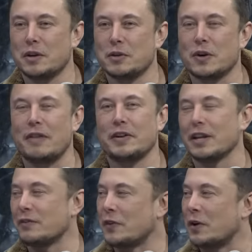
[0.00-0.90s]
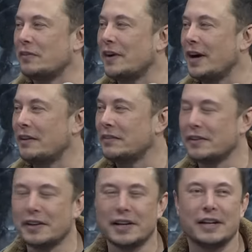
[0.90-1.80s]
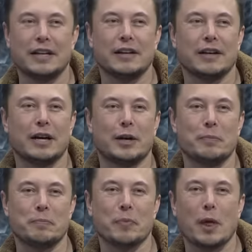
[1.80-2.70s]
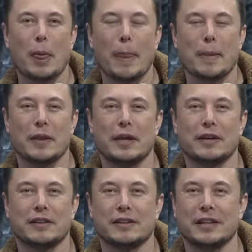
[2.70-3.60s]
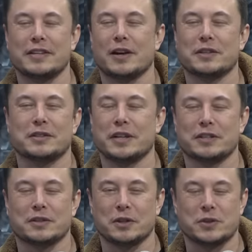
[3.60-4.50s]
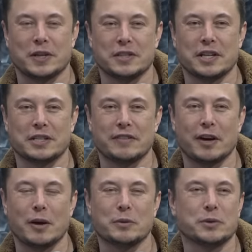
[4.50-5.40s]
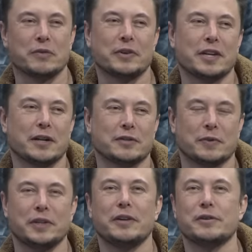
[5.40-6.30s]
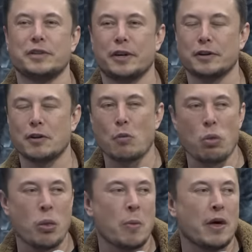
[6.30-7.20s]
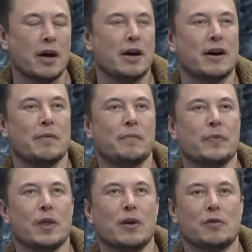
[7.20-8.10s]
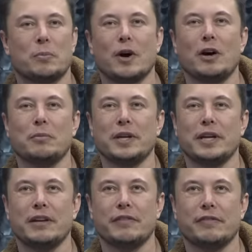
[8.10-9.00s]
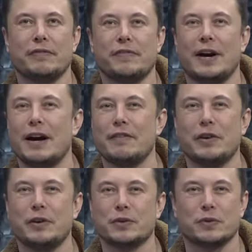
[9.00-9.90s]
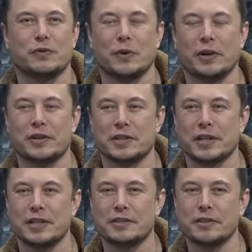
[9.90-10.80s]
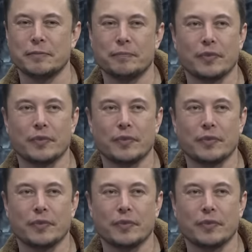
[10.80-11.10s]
driving down the four oh five. Um, That's how it gets translated somehow. I was talking about tunnels for years and years. Um, for probably five years or four years at least,